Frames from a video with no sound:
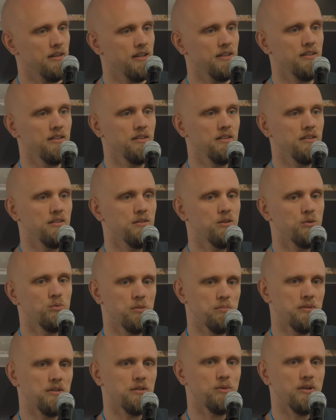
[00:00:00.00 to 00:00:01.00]
the hell do
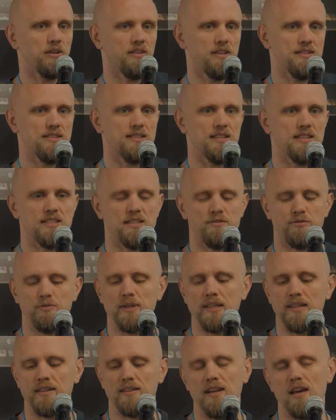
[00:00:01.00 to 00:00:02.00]
we build one of these things if
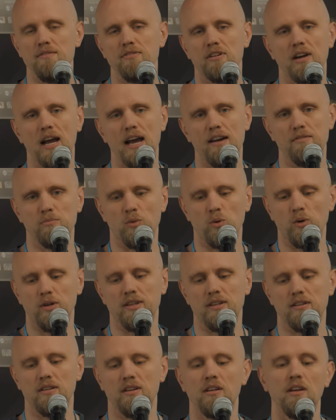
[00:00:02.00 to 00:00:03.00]
we can never have more
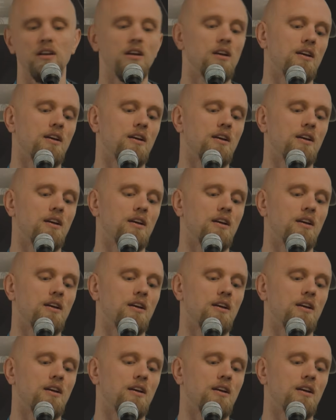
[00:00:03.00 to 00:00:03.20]
than